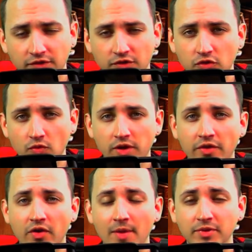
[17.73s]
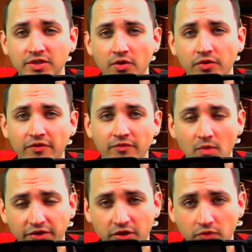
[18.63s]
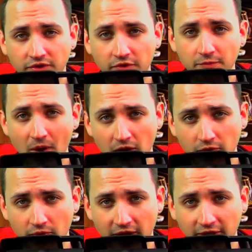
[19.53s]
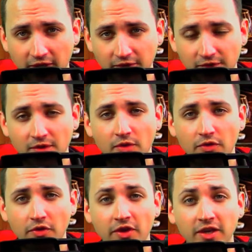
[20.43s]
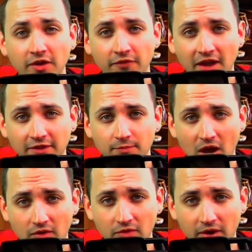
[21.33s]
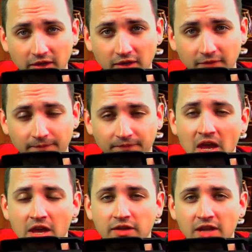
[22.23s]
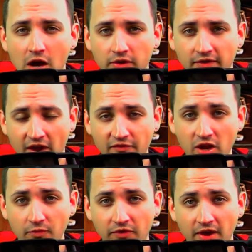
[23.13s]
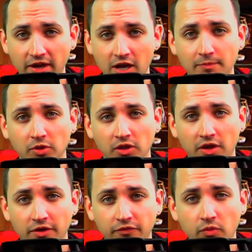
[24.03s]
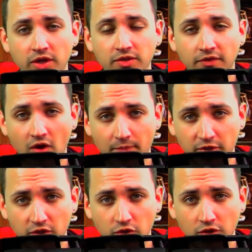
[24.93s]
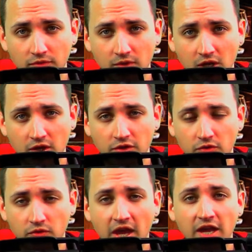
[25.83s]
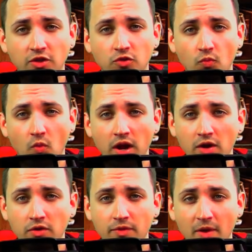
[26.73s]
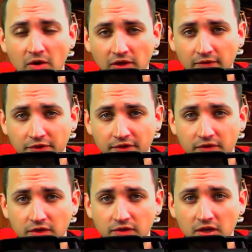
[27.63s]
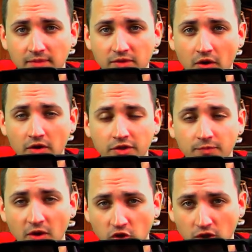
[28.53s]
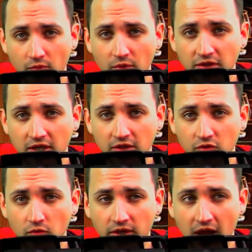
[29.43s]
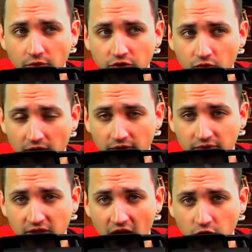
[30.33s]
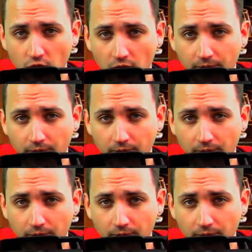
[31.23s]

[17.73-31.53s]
to another episode of MonteCristo's Power Rankings, the Thinking Fans Power Ranking. Now we've had a couple of weeks of competition to gauge where the power levels of these teams are, especially when we take into account strength of schedule.